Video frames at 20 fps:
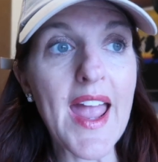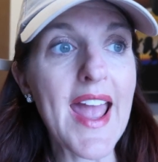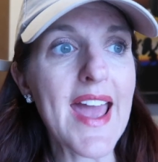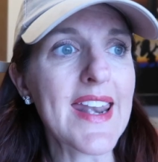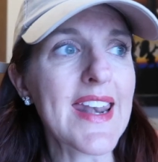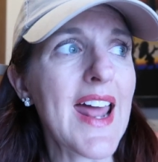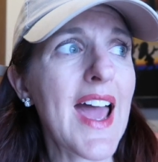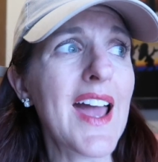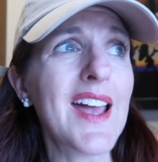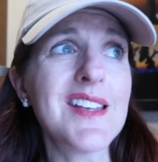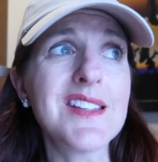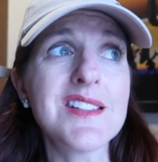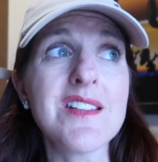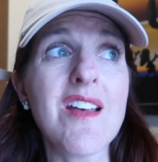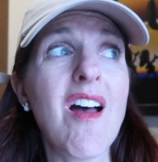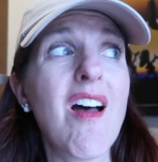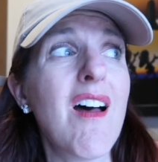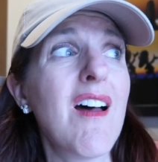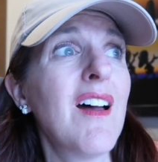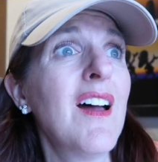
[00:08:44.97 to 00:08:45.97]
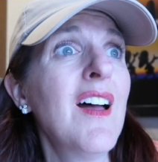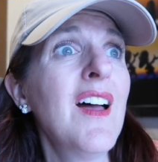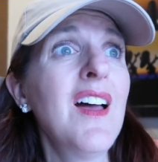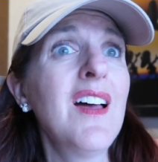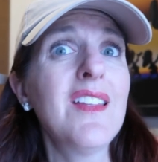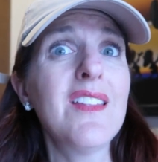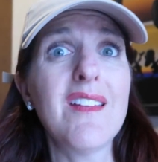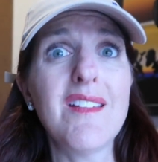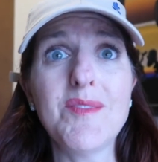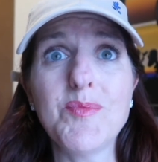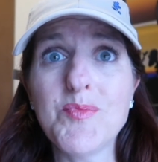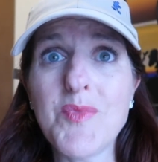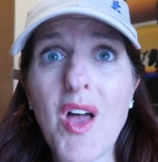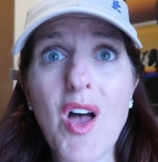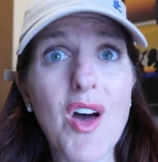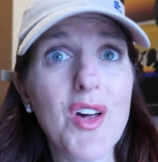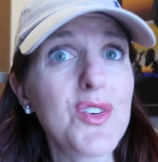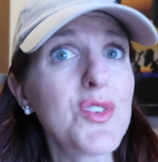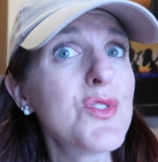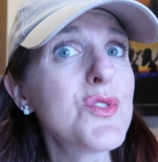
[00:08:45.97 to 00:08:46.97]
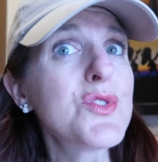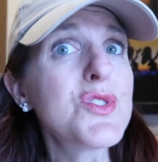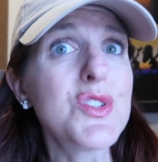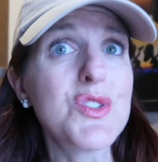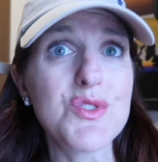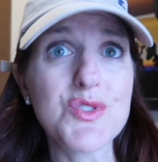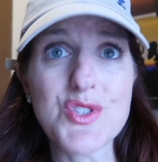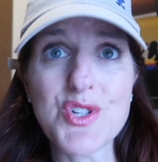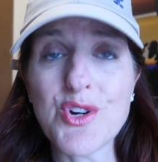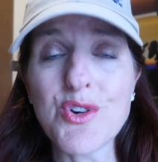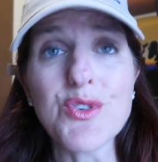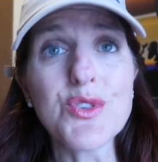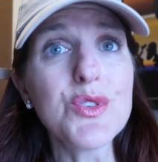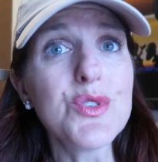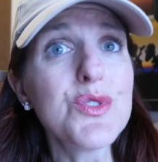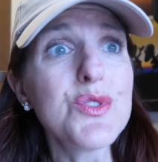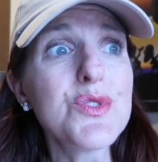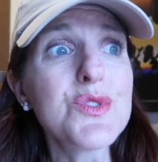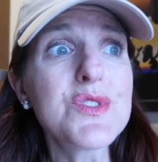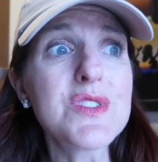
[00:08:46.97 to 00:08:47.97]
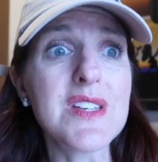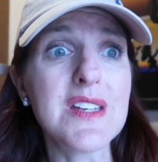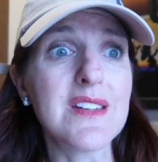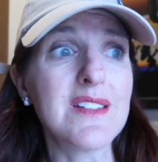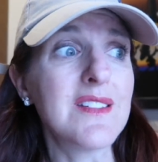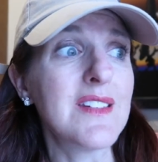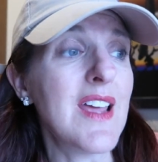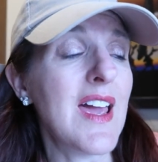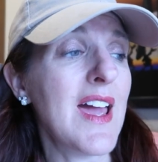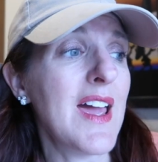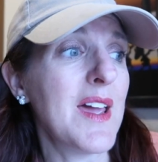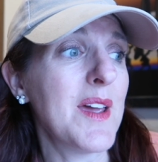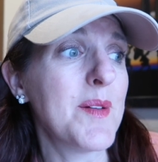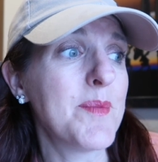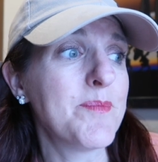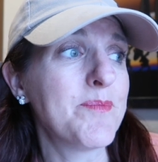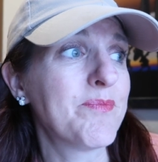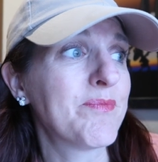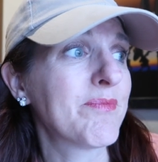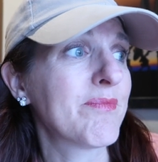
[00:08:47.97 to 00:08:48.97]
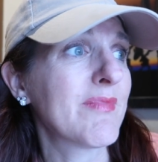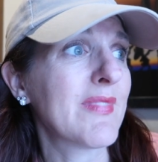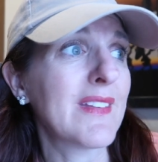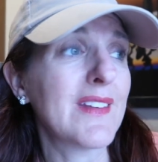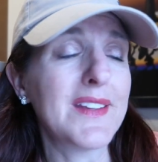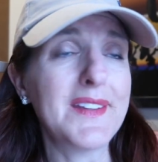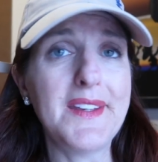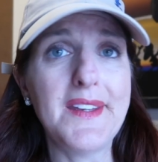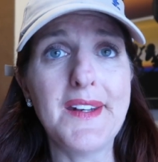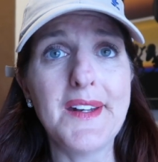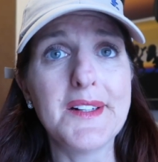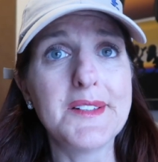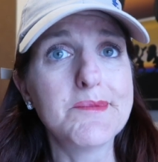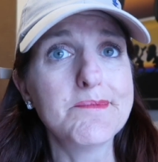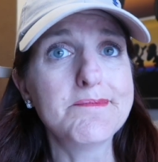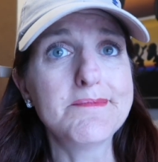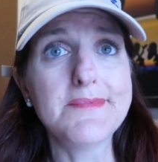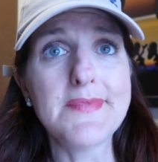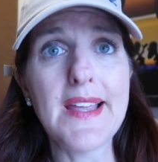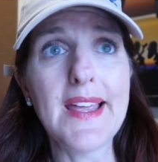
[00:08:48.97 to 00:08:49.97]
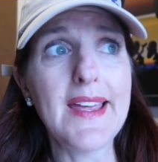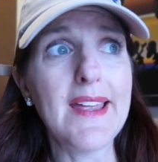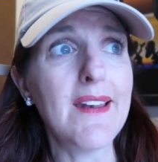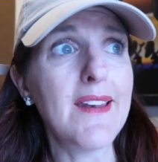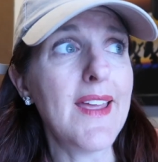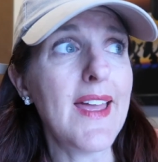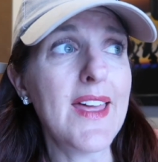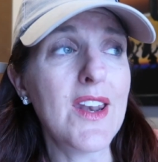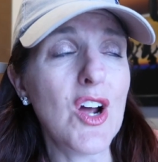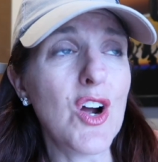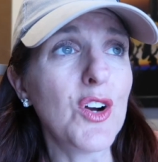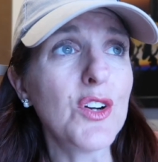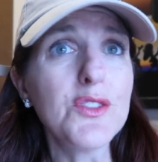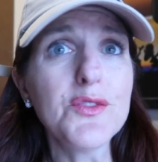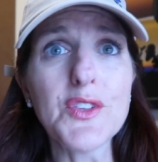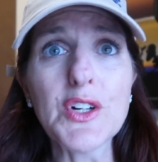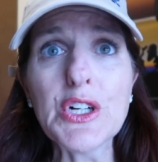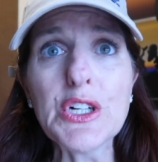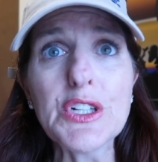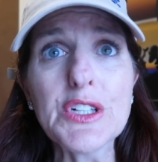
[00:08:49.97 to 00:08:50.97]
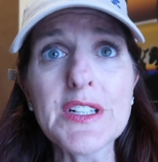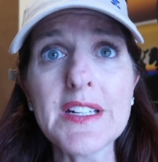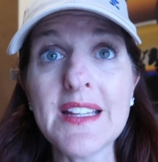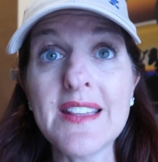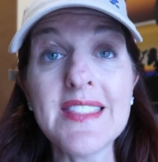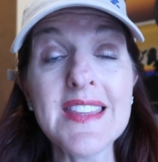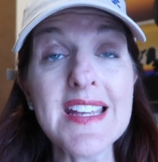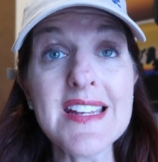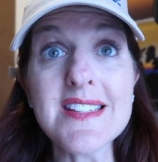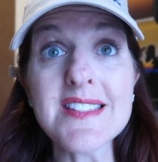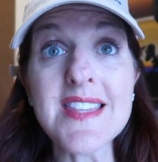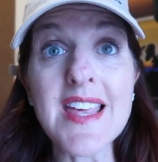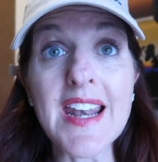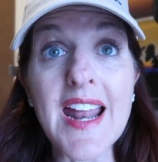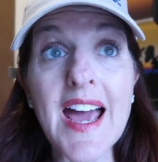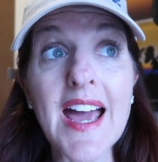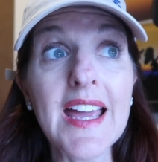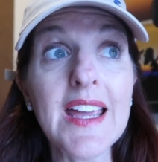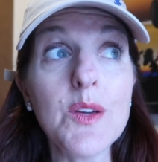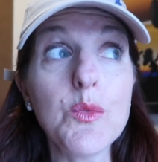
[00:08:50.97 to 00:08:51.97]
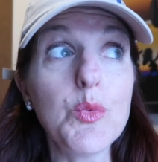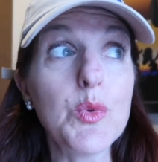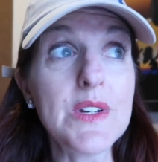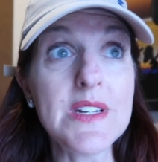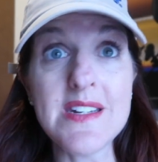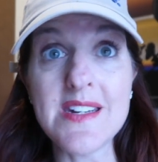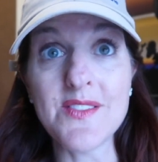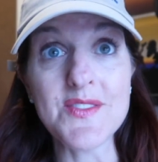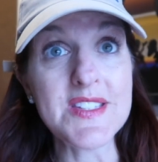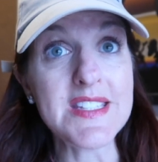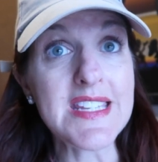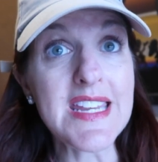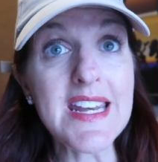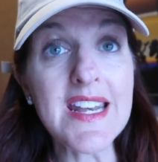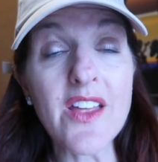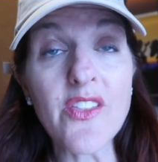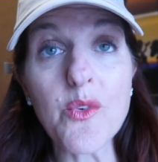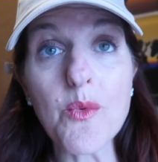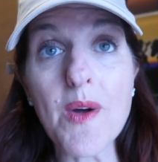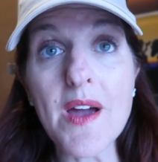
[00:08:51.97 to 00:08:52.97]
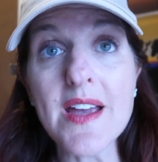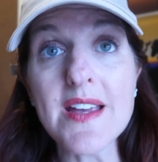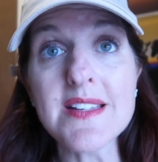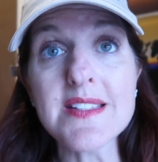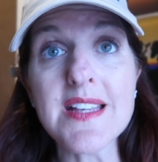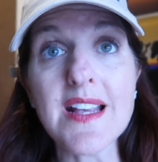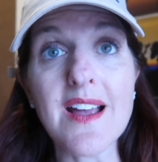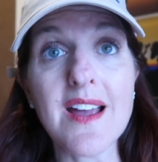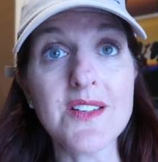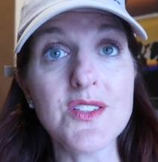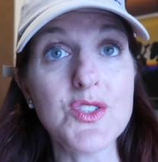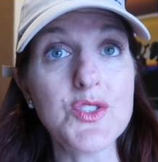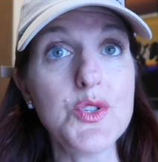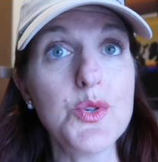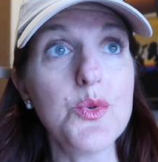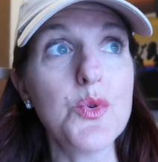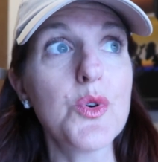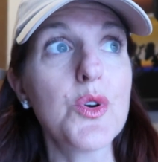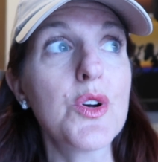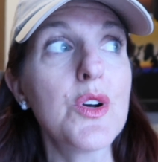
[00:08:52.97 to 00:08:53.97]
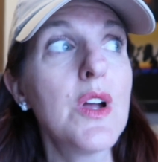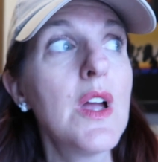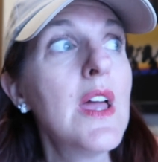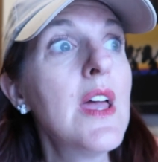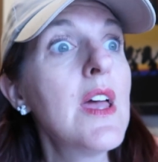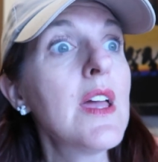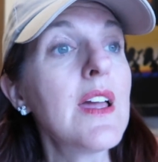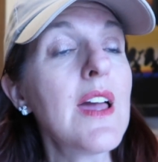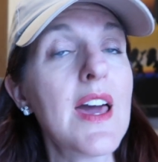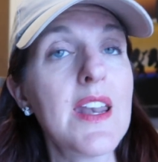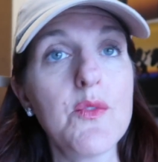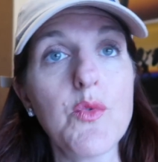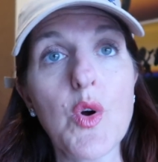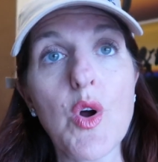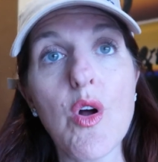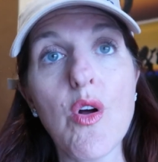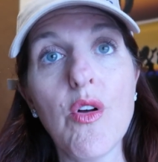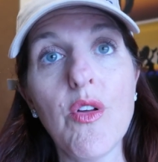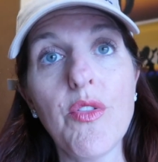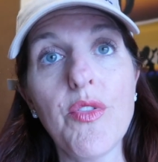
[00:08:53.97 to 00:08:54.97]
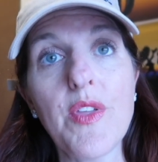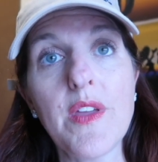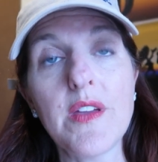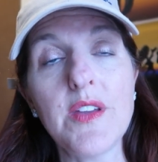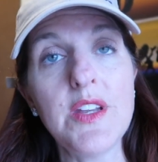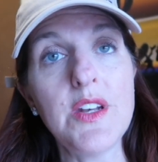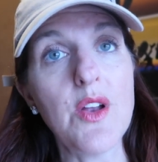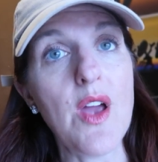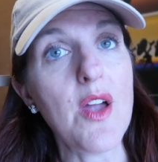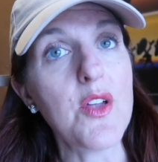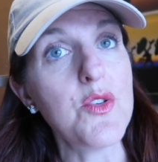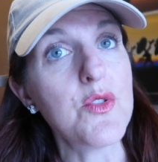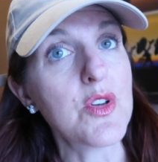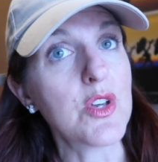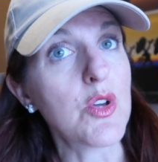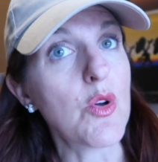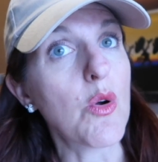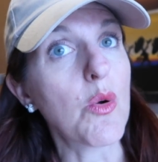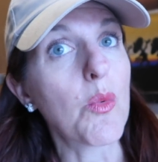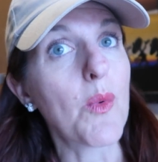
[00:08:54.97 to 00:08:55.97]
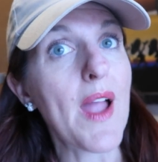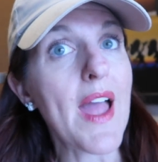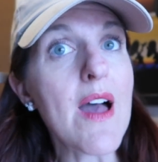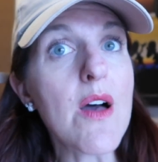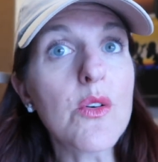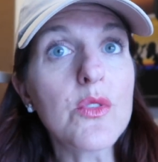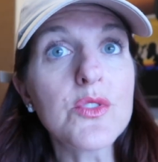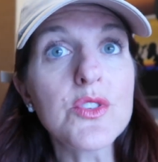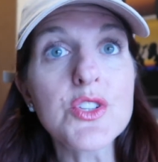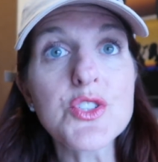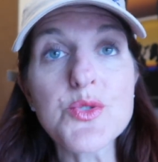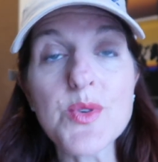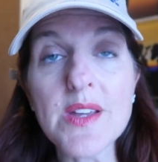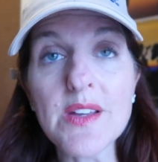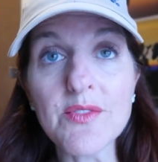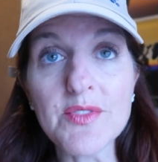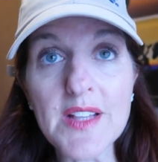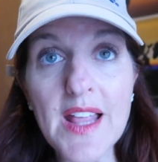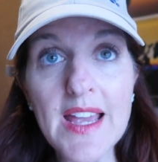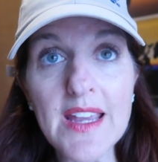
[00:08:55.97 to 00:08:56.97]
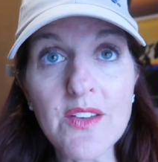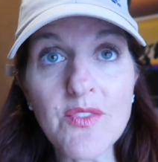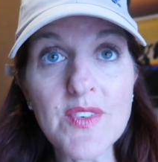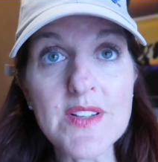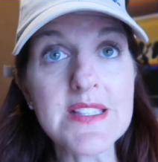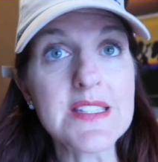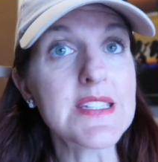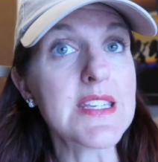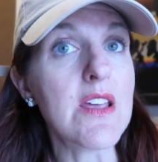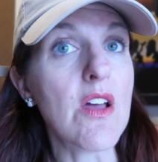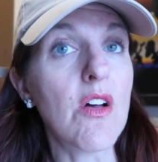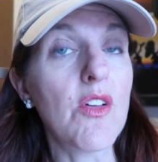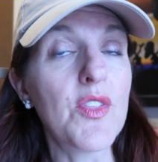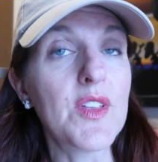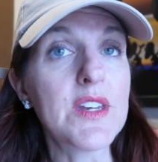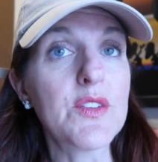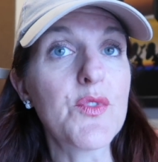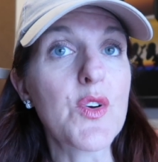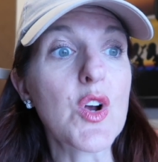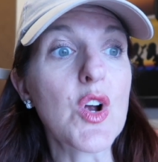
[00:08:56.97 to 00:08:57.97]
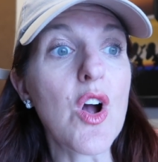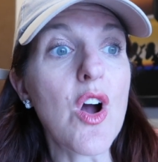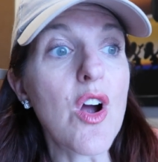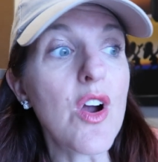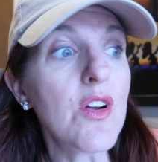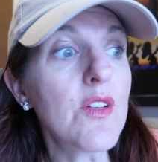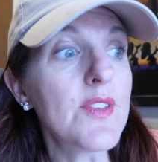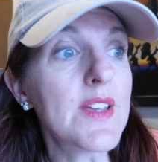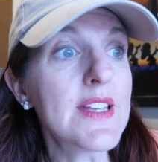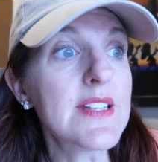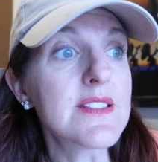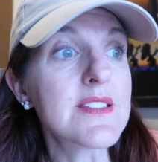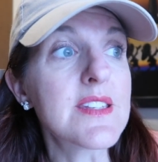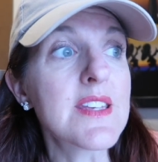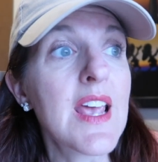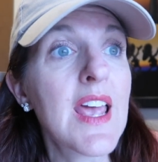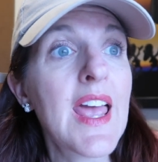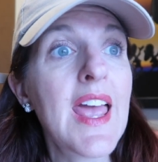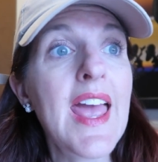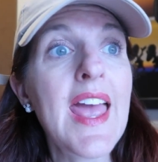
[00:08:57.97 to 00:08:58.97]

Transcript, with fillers: And I saw otters and turtles and um, you know, uh, and aardvark and things that I wouldn't have seen otherwise. I got to tour kind of where all the, you know, how you can go around the Tree of Life and see all the different carvings.